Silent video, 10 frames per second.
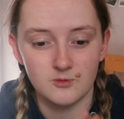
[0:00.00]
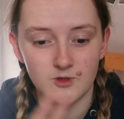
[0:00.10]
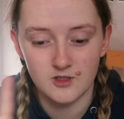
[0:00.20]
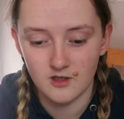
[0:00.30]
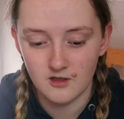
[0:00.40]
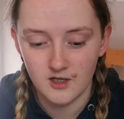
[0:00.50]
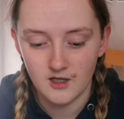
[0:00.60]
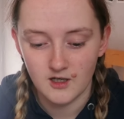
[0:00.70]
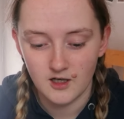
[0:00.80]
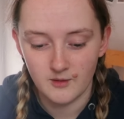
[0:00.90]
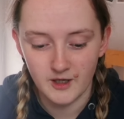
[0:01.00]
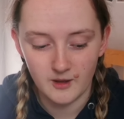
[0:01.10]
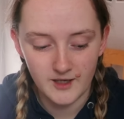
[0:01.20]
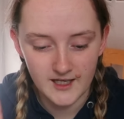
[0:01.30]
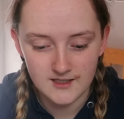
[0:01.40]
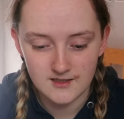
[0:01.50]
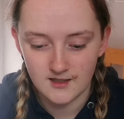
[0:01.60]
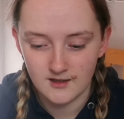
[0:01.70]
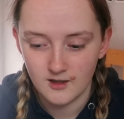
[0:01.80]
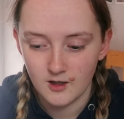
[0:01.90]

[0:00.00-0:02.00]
which are coming up later,